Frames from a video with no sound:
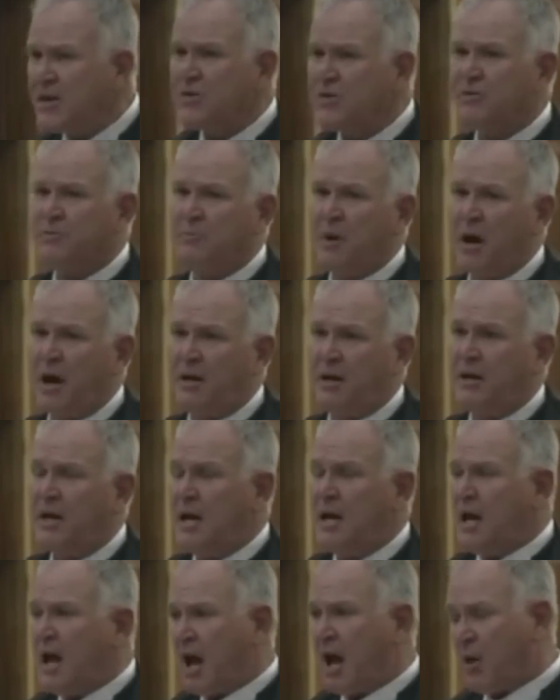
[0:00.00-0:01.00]
of mind,
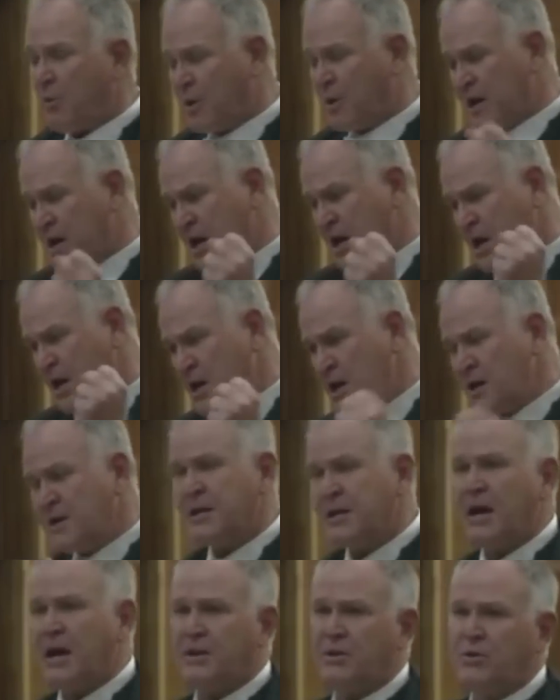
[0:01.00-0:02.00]
and when he heard
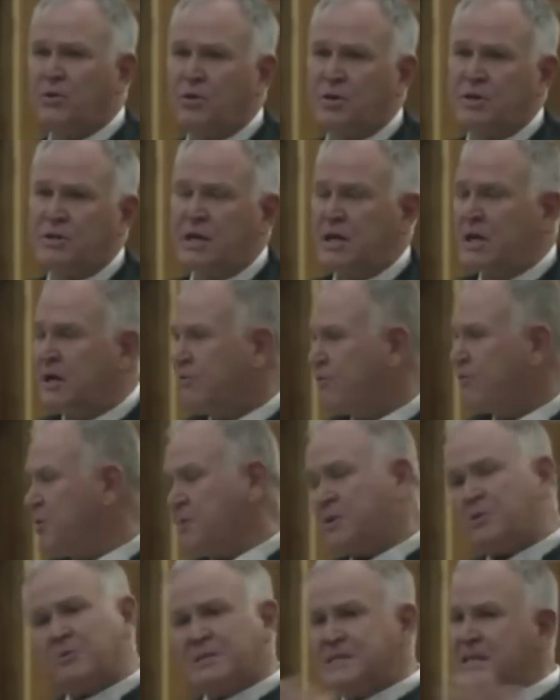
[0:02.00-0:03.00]
that noise, for him it
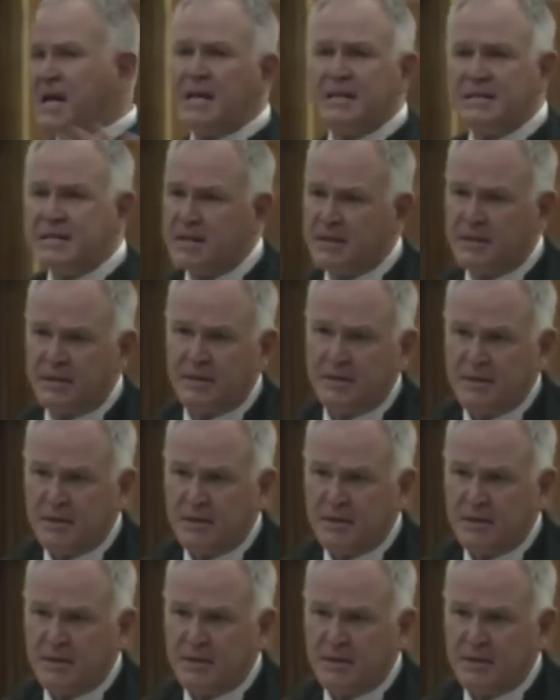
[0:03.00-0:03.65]
was that's it.